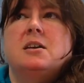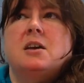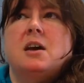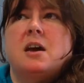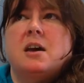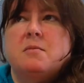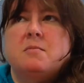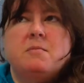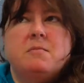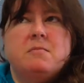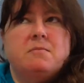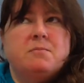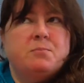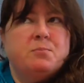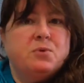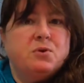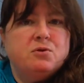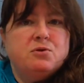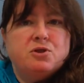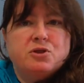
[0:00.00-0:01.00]
I'm
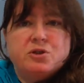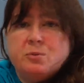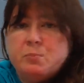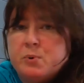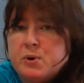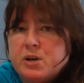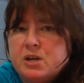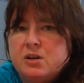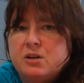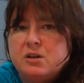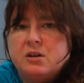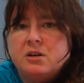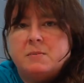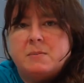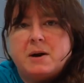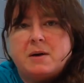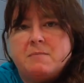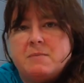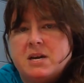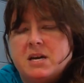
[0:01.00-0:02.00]
usually pretty good
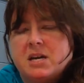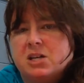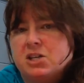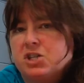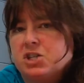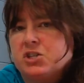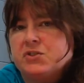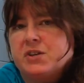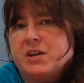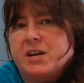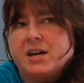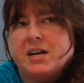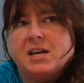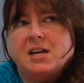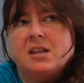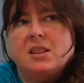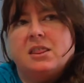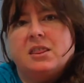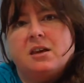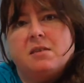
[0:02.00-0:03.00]
about making sure that I
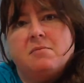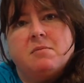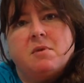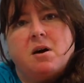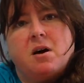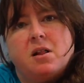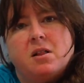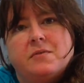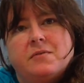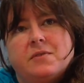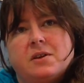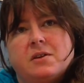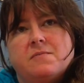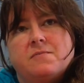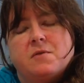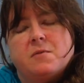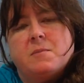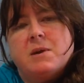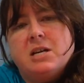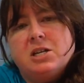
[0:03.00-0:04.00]
give them all of the
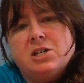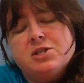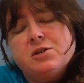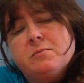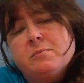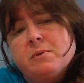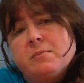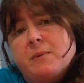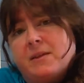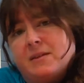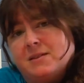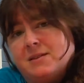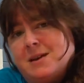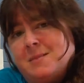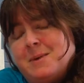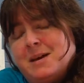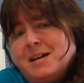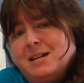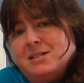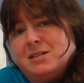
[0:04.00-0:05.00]
information, but by the
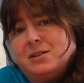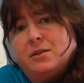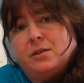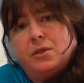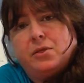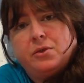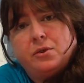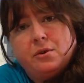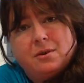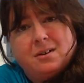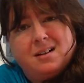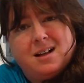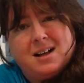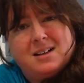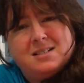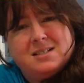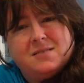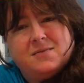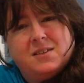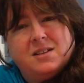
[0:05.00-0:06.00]
time I get to the third
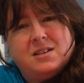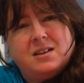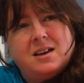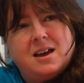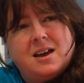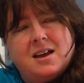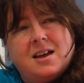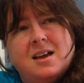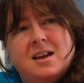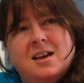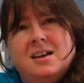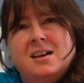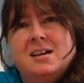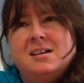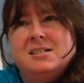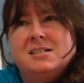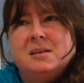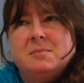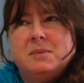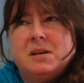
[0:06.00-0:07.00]
class of the day,
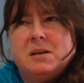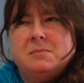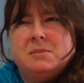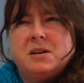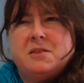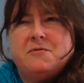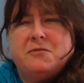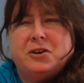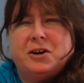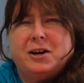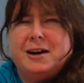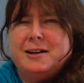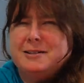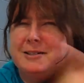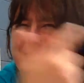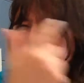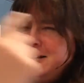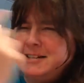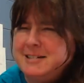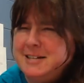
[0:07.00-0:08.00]
sometimes I forgot,
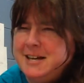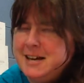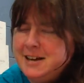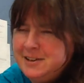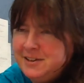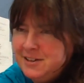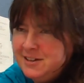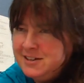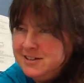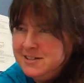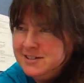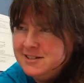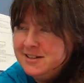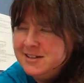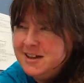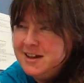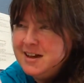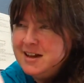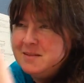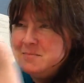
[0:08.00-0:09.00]
did I tell this to
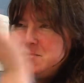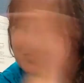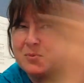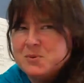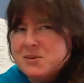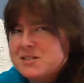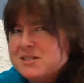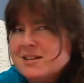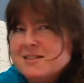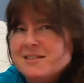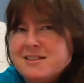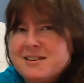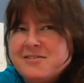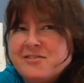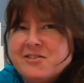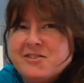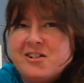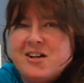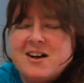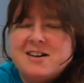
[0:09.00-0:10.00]
them, or was that the
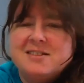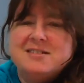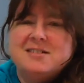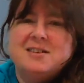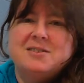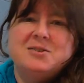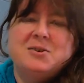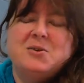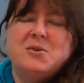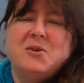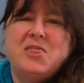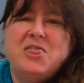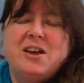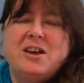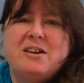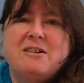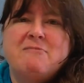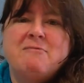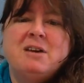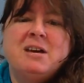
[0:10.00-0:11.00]
other class I told
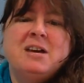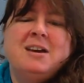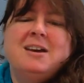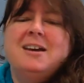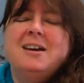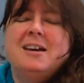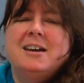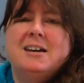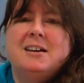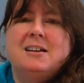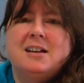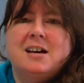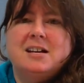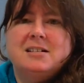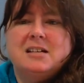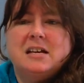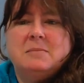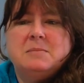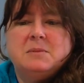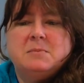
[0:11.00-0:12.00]
them? And a lot
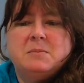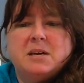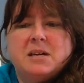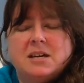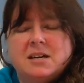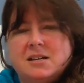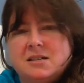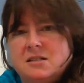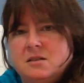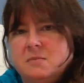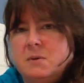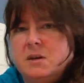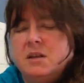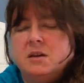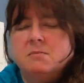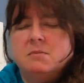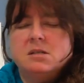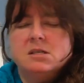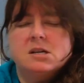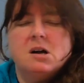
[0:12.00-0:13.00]
of times my kids will be
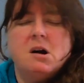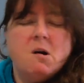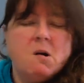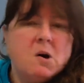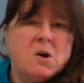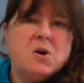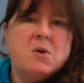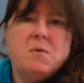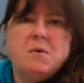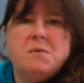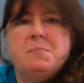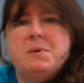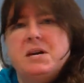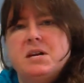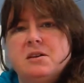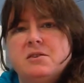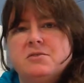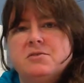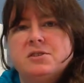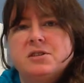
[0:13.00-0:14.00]
like, Miss Cole, you're
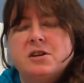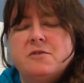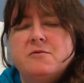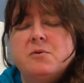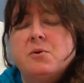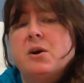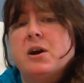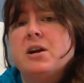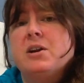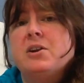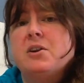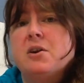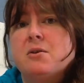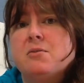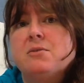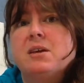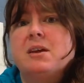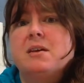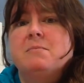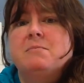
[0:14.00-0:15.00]
repeating yourself, or I know
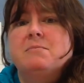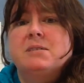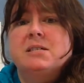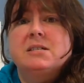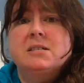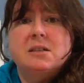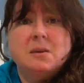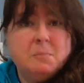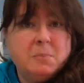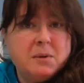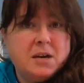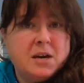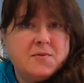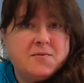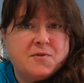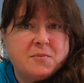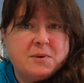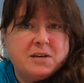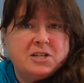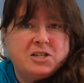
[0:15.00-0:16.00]
that I'm skipping
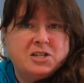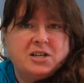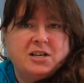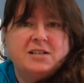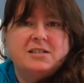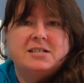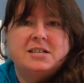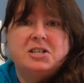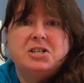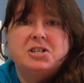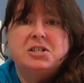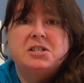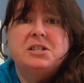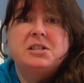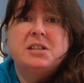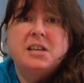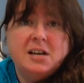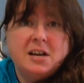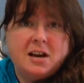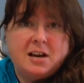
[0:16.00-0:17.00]
information because I just
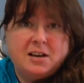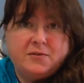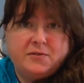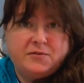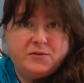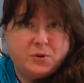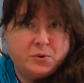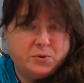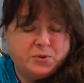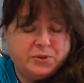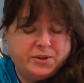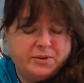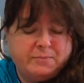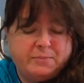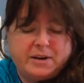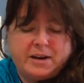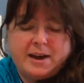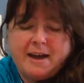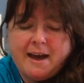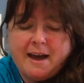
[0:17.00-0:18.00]
think I've told them,
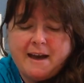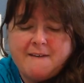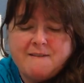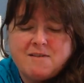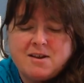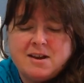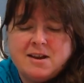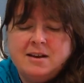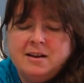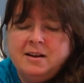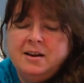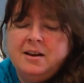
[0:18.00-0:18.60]
but I haven't.